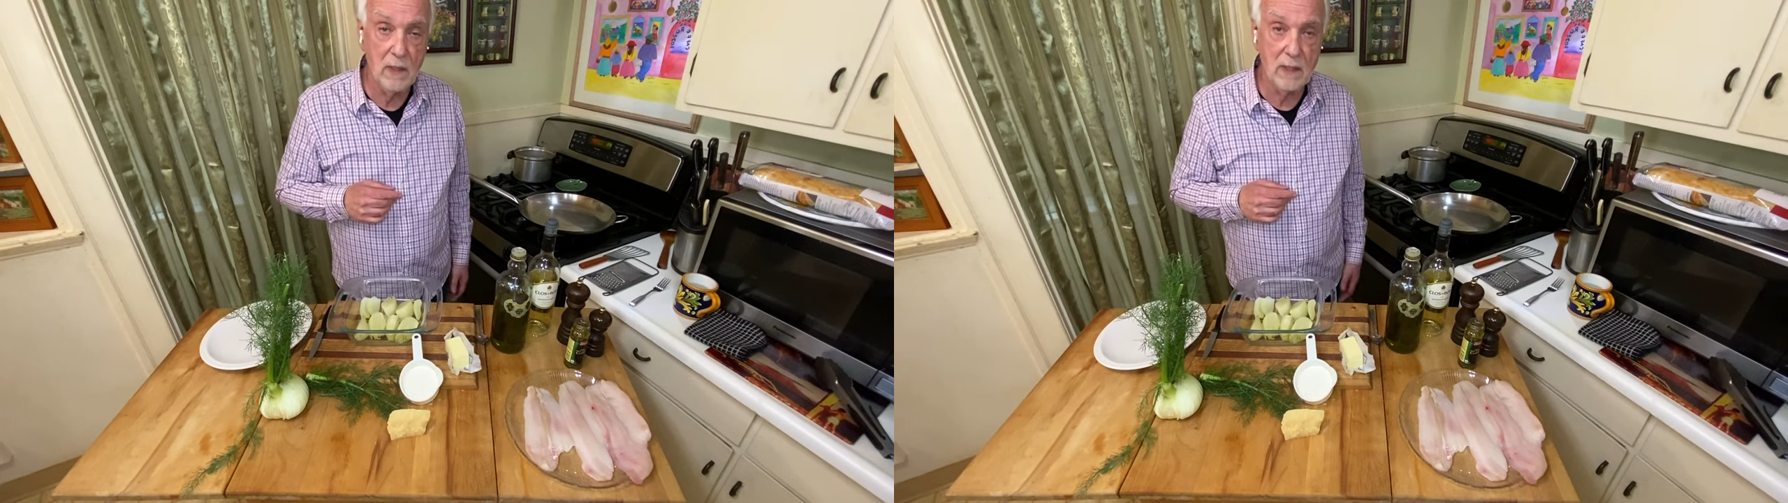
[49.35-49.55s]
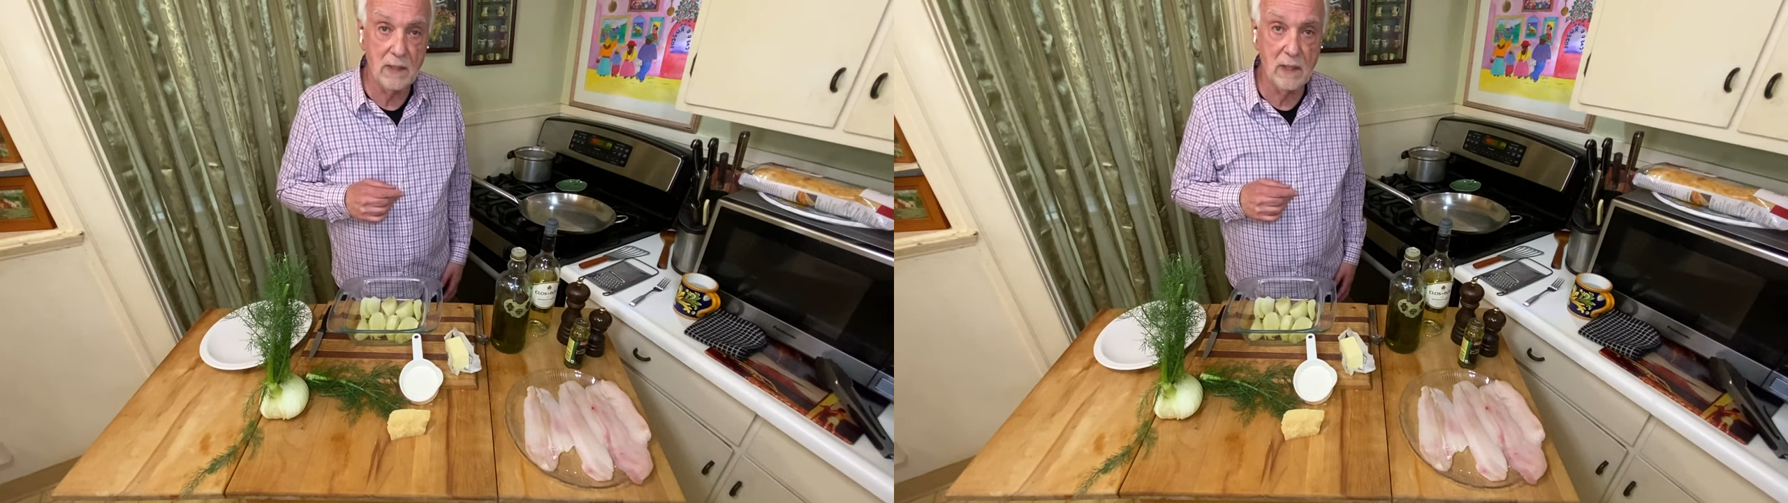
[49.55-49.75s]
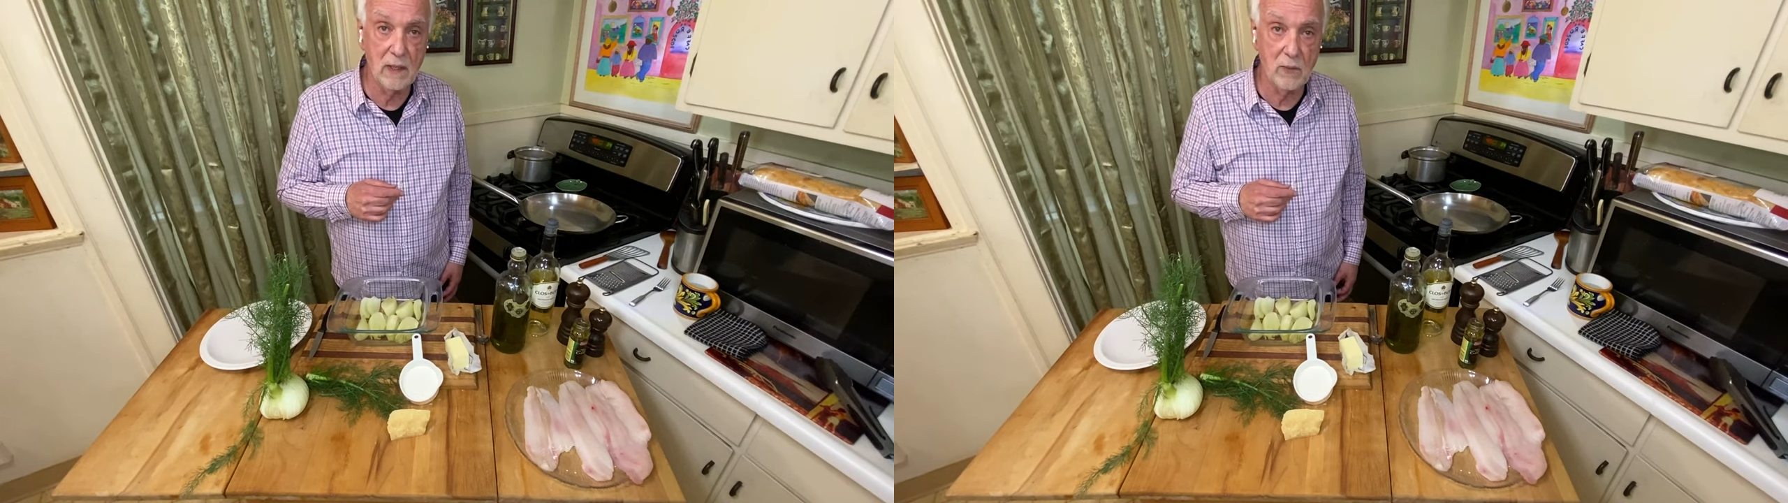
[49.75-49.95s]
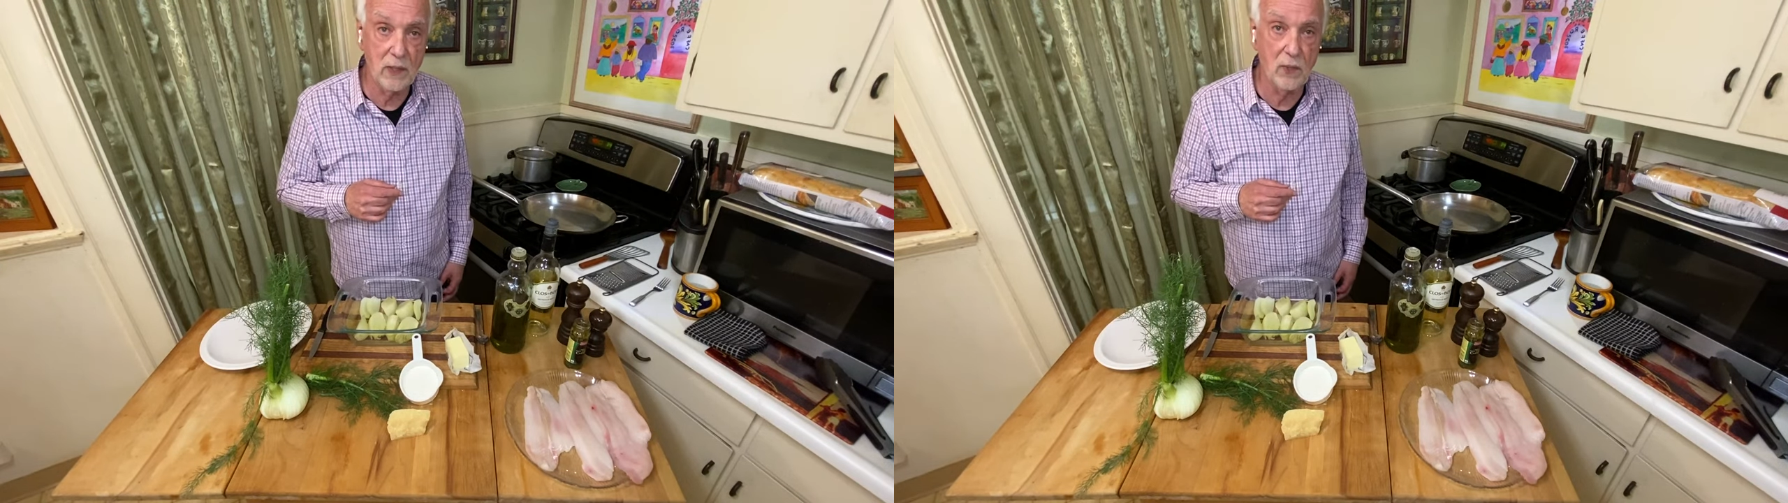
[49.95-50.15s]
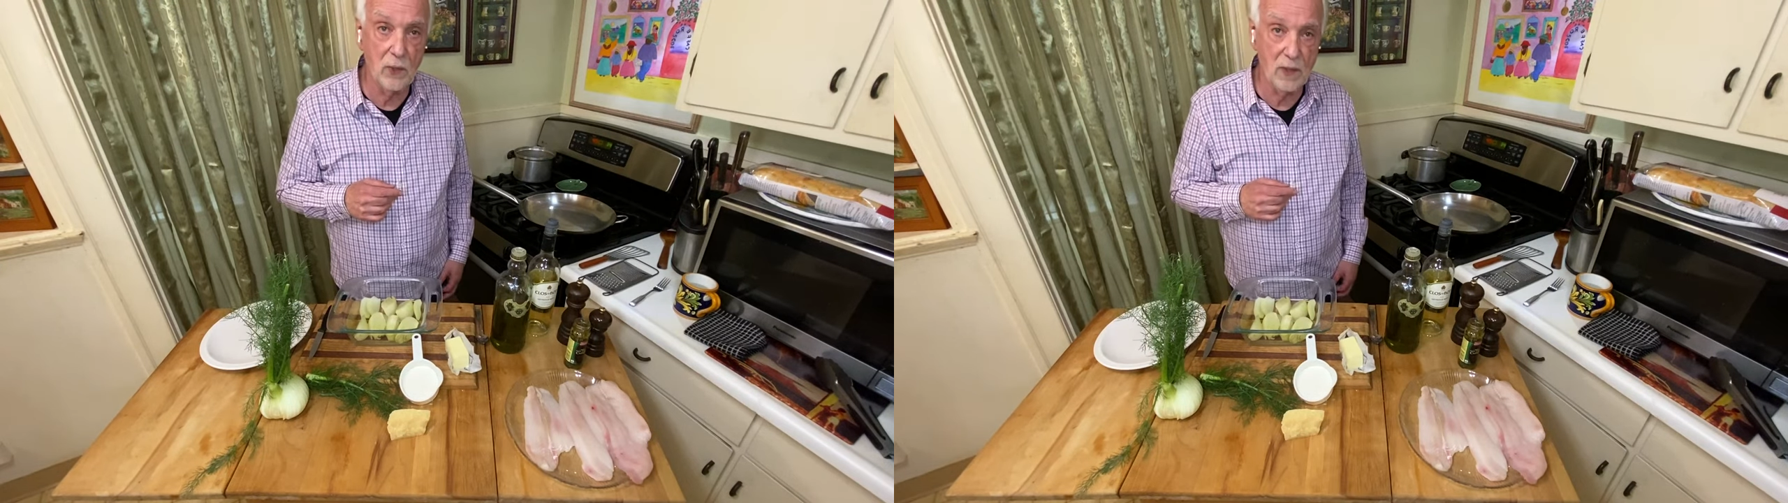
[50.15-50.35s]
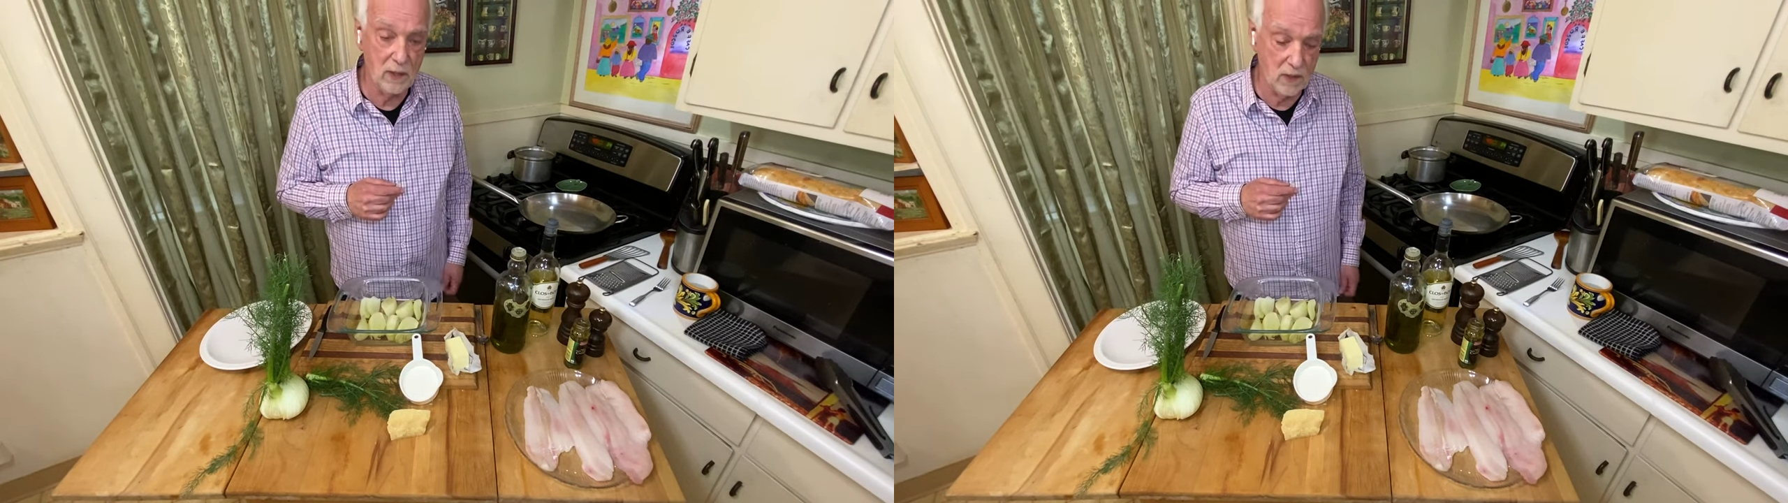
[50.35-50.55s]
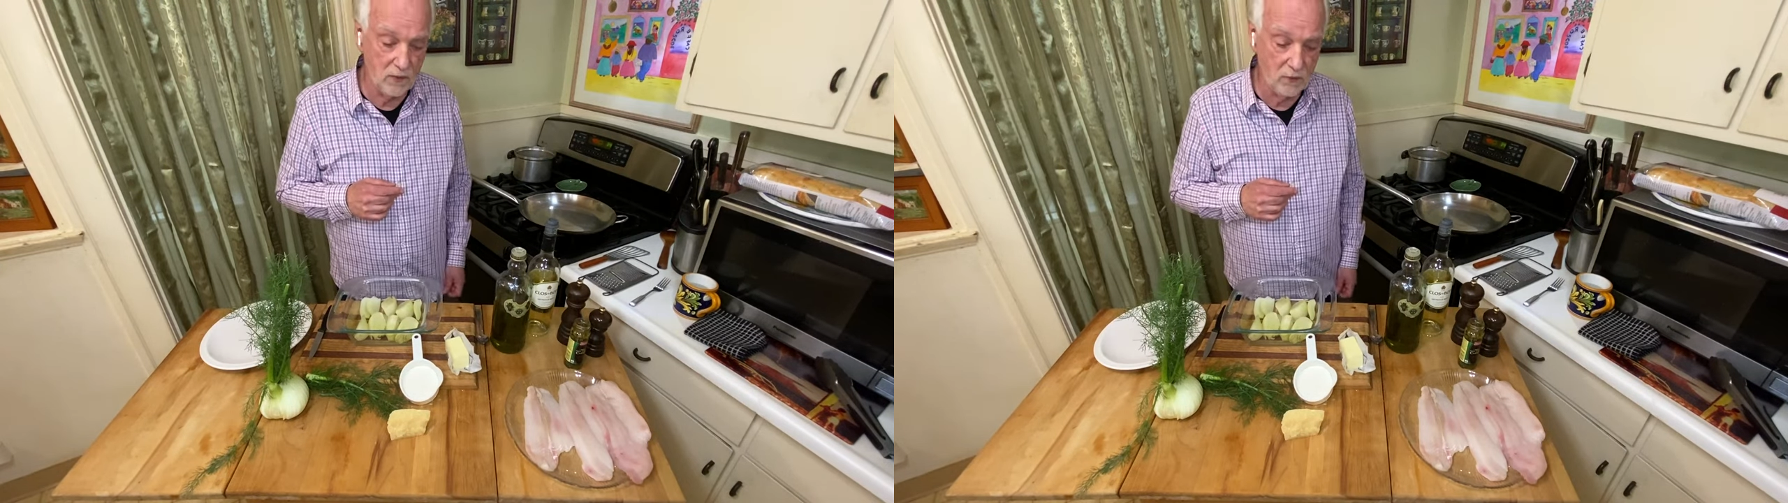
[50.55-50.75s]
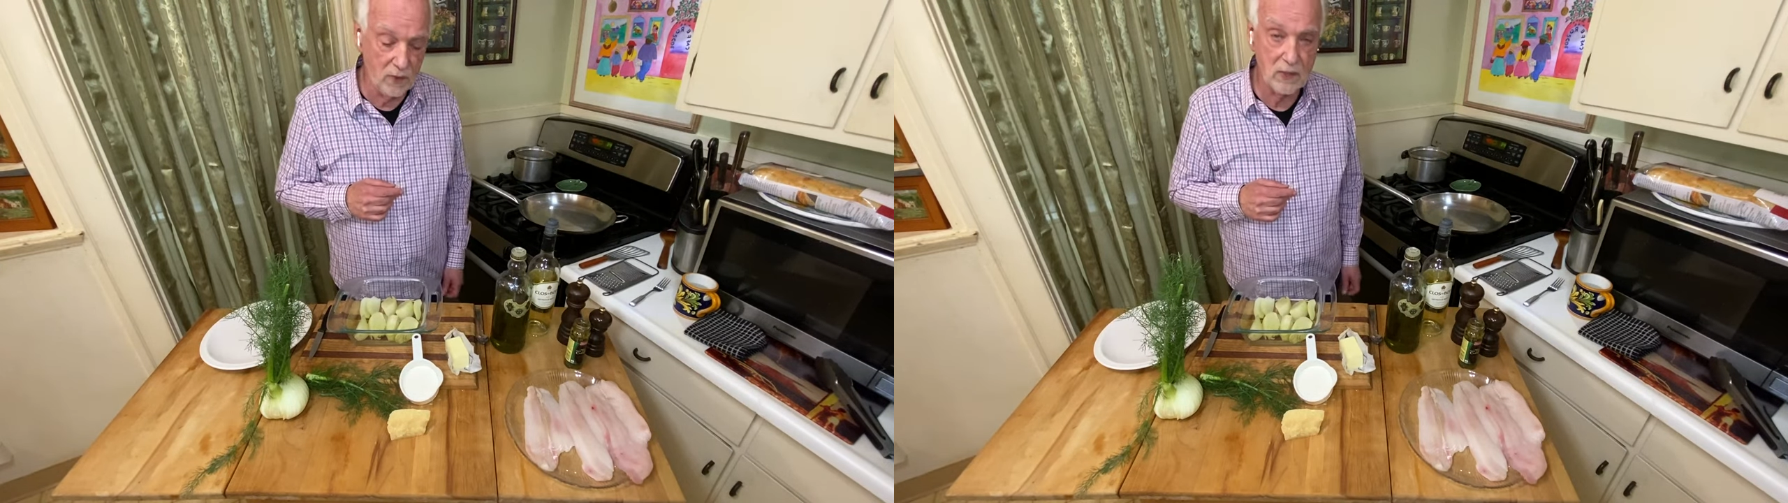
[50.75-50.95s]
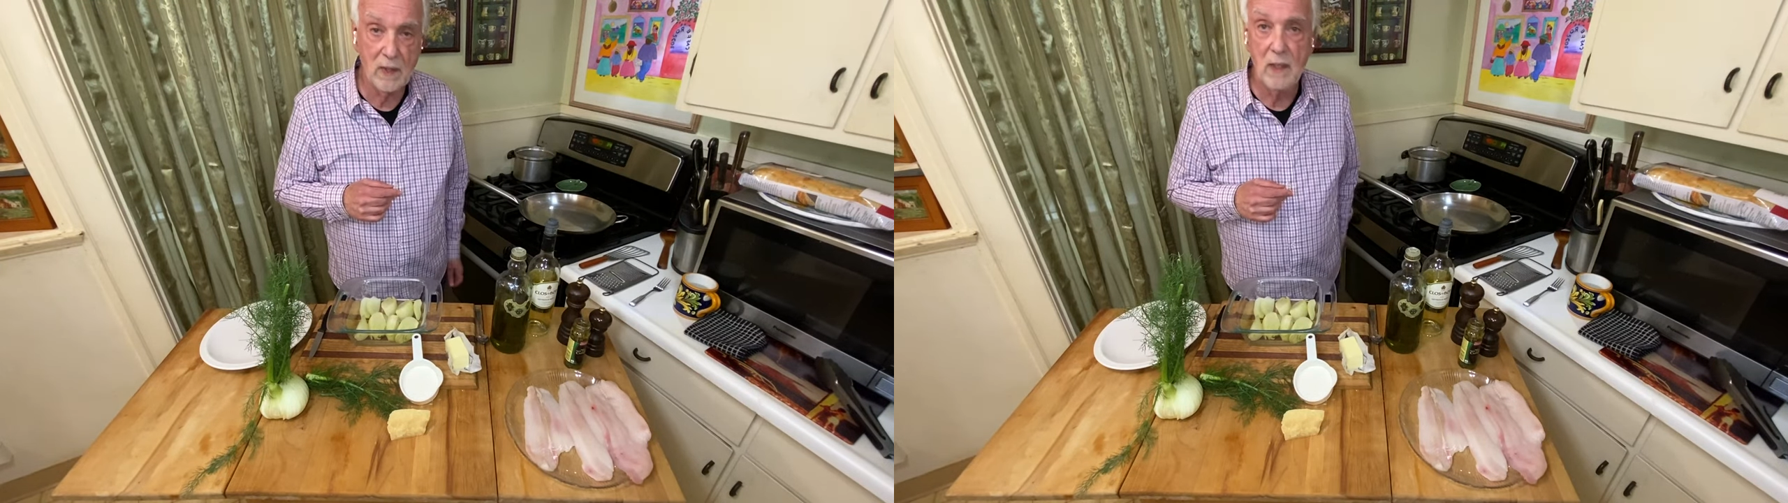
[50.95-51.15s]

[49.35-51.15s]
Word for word: is going to record this for us.